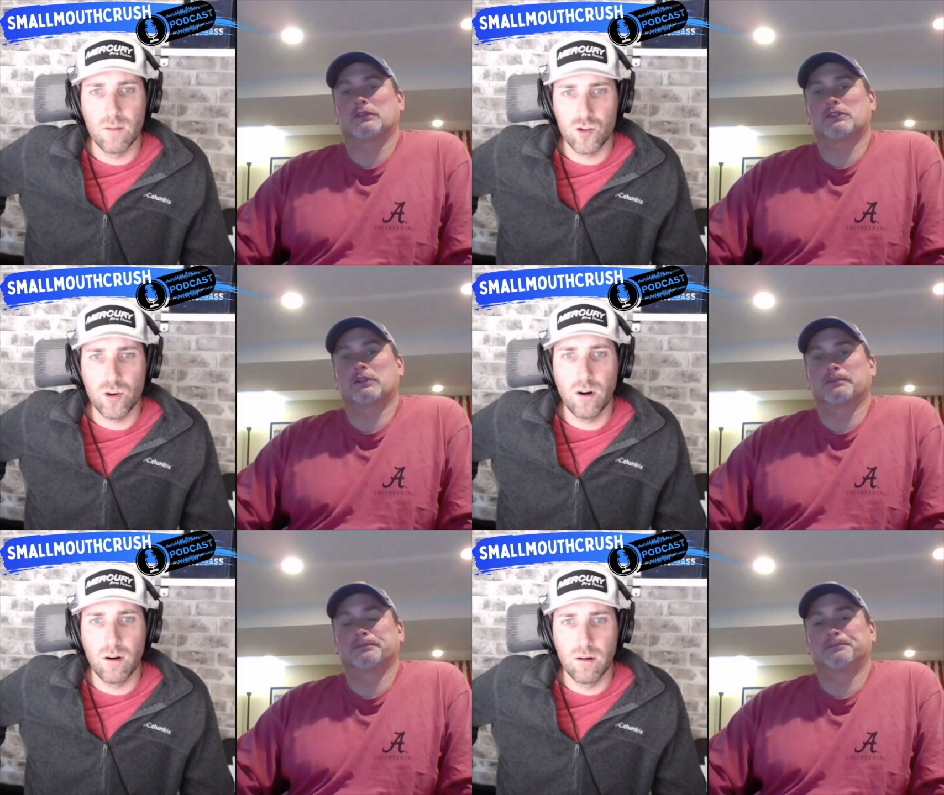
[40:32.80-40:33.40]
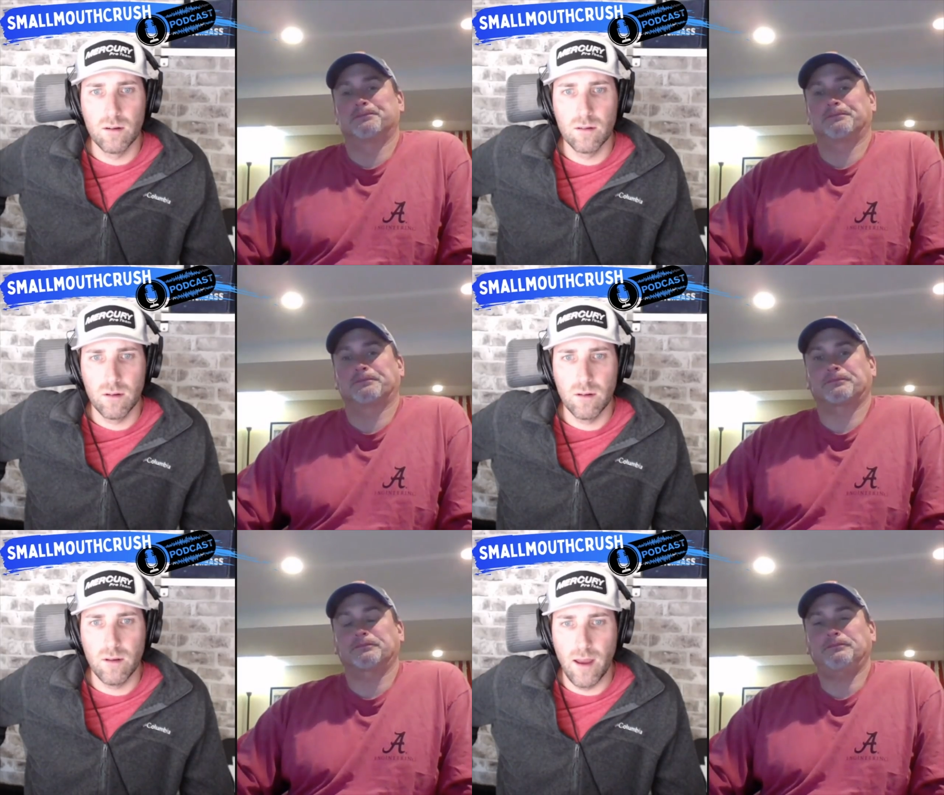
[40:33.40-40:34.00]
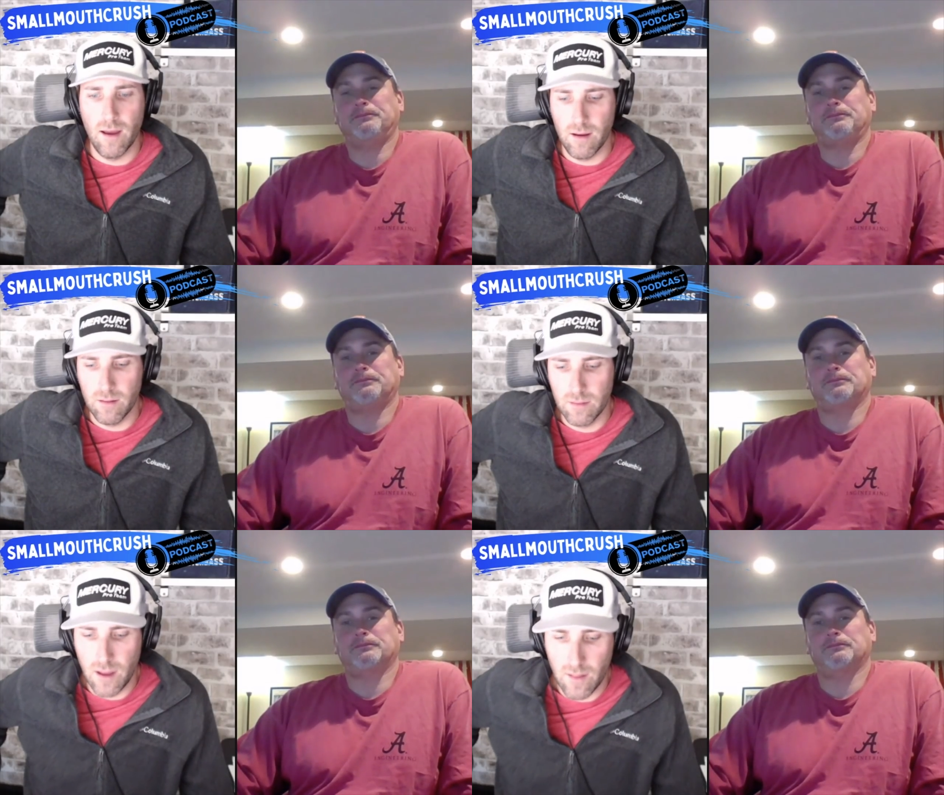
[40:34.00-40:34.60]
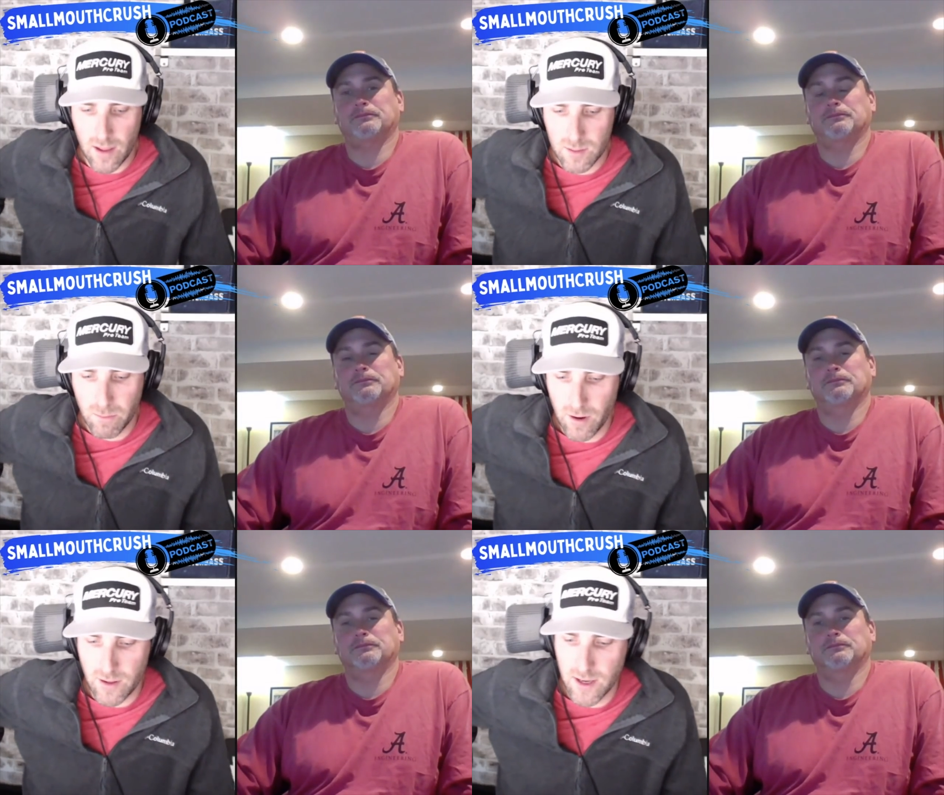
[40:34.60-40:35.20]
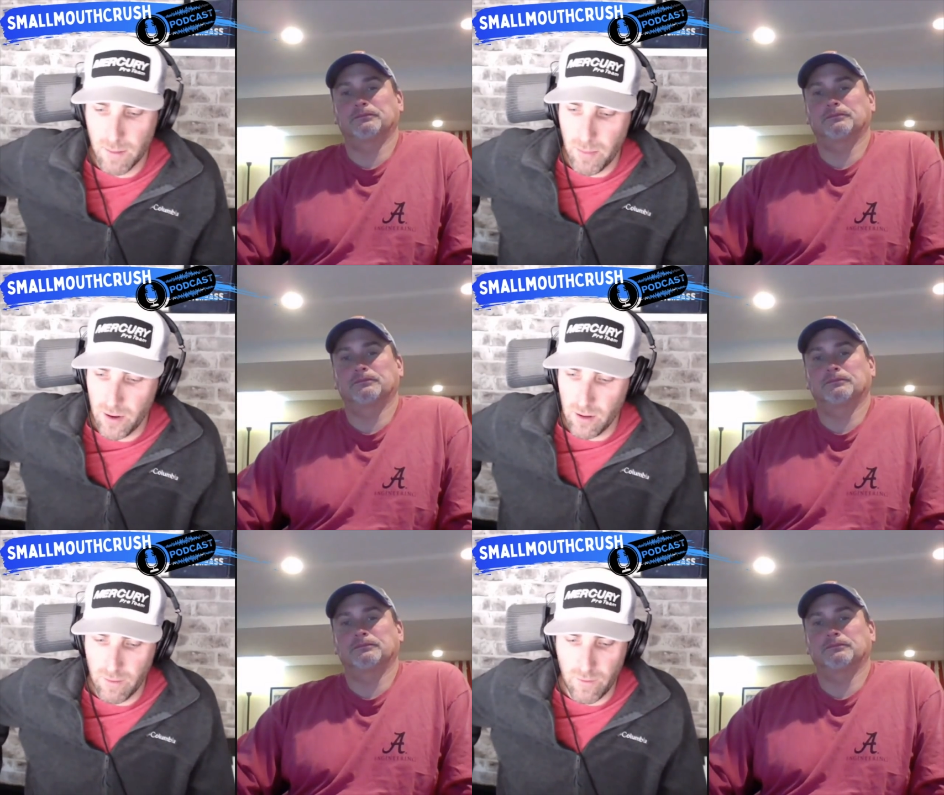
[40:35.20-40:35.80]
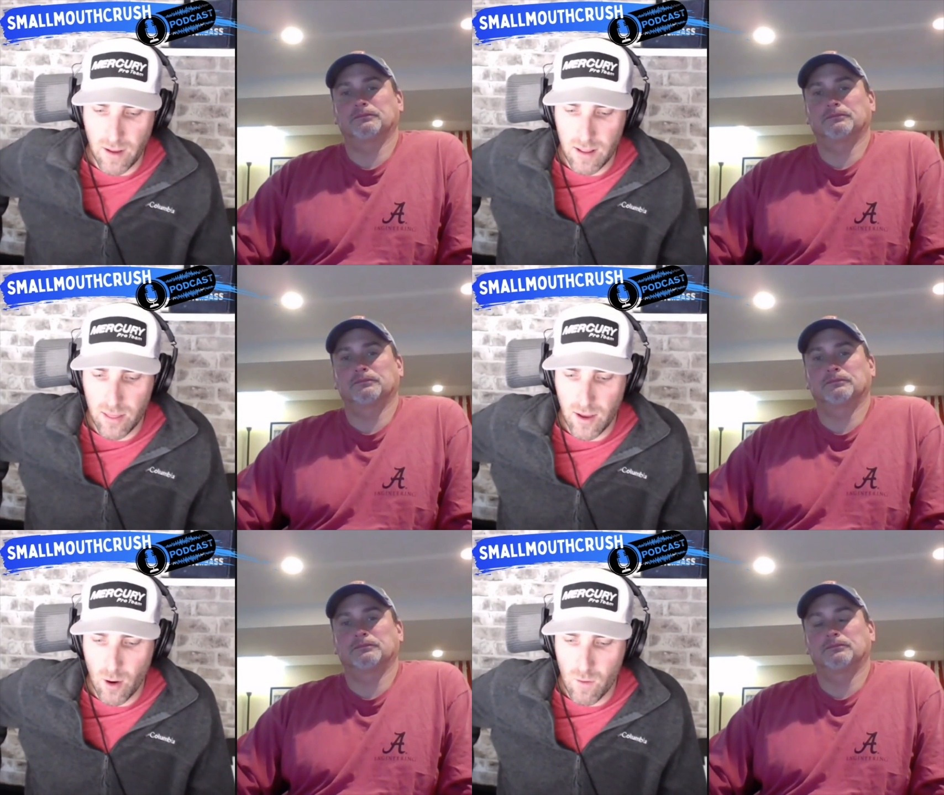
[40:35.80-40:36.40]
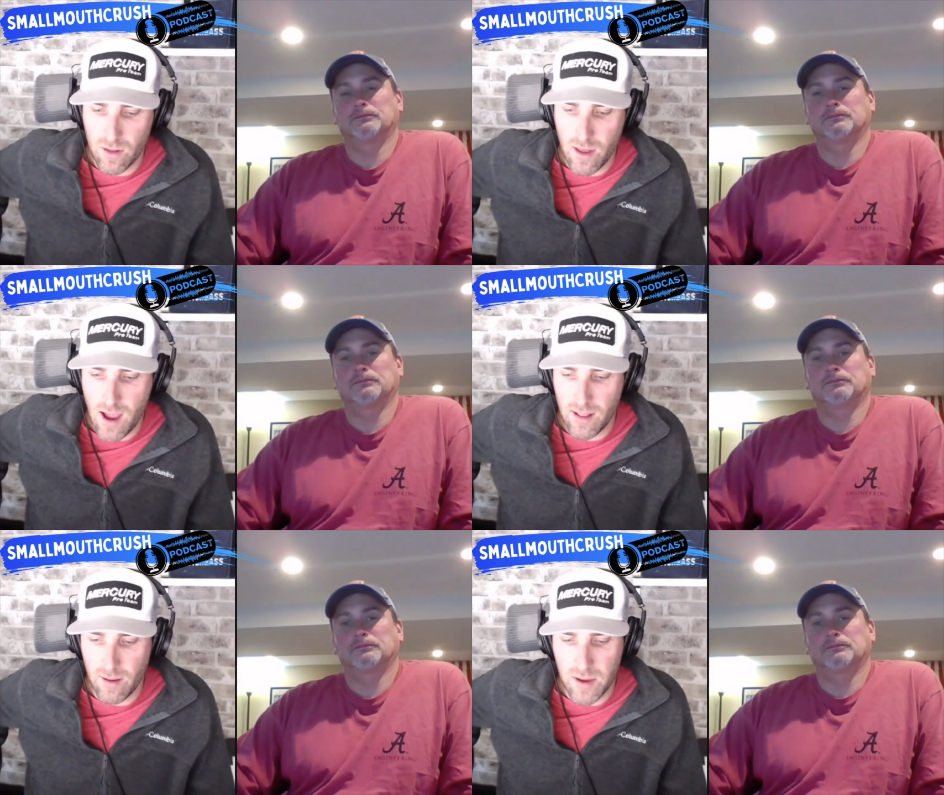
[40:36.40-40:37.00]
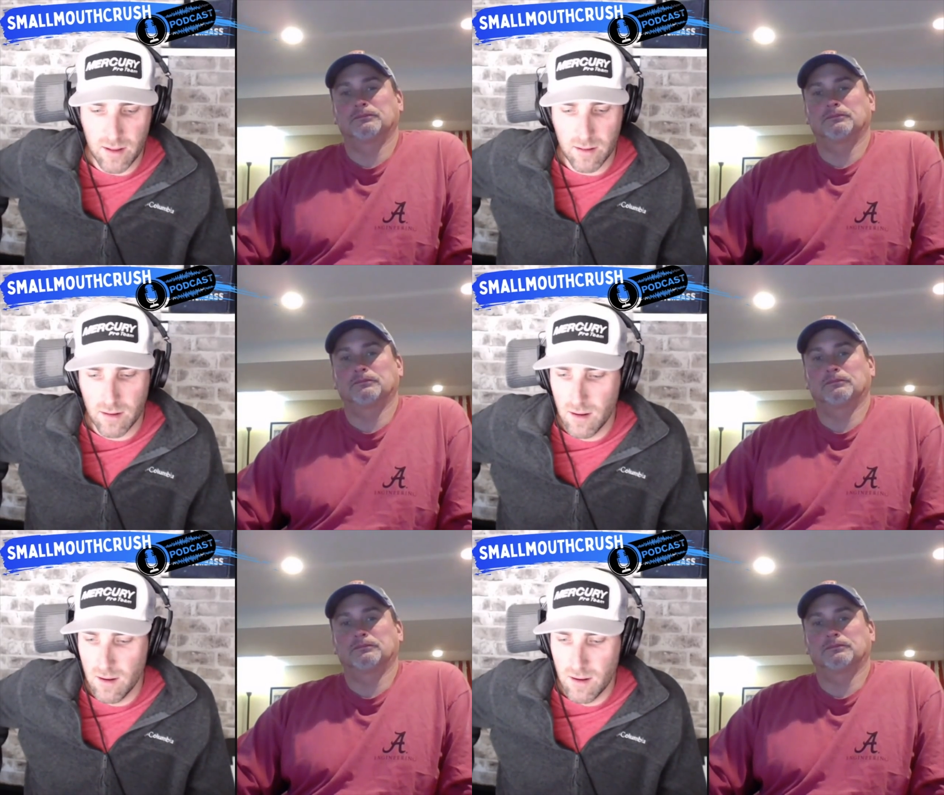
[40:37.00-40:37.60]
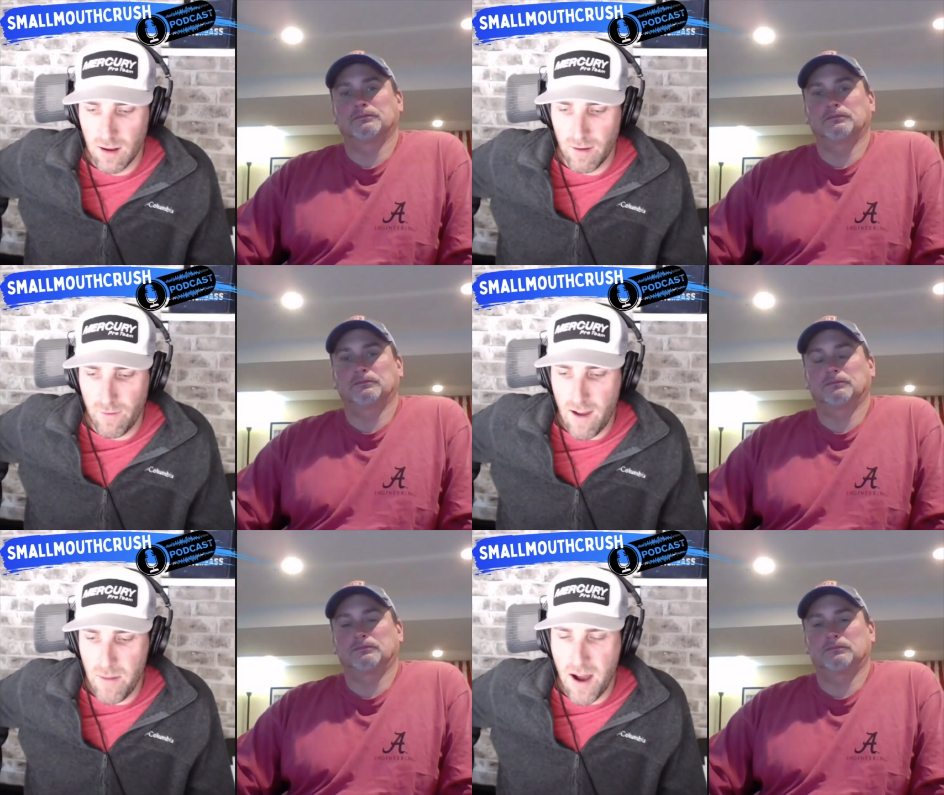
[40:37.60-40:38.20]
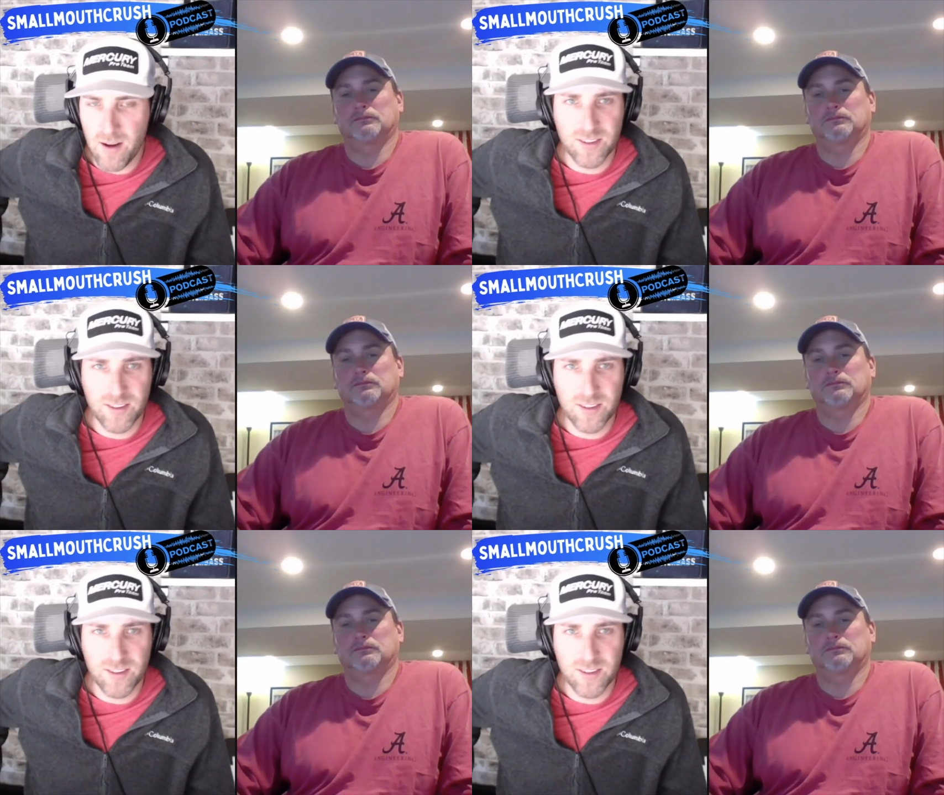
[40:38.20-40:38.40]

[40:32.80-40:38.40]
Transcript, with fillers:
Speaker 1: sure. for sure. Yeah, yeah, that's pretty typical. If anything over that, I mean, a five pound